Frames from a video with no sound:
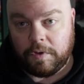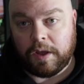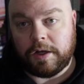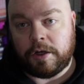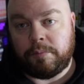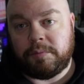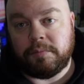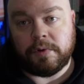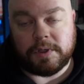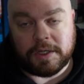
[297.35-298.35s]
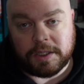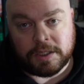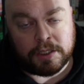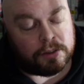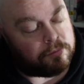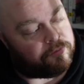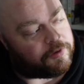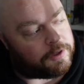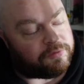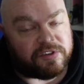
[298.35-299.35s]
Ended up getting
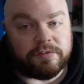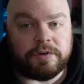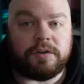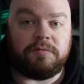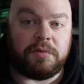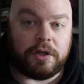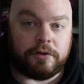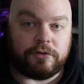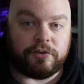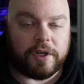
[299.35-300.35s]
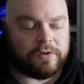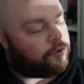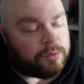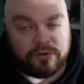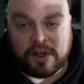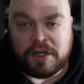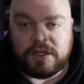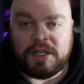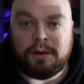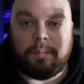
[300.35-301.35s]
volume 7 of Blood on the Track. Super excited
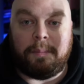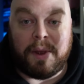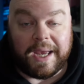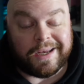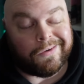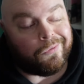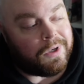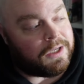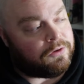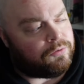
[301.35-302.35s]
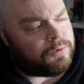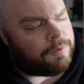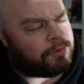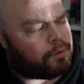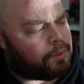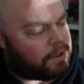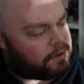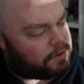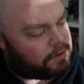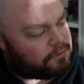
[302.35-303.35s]
to get back into reading this one. I'm gonna
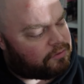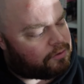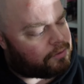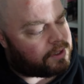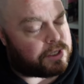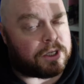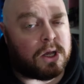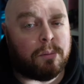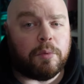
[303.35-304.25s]
wait until I get a couple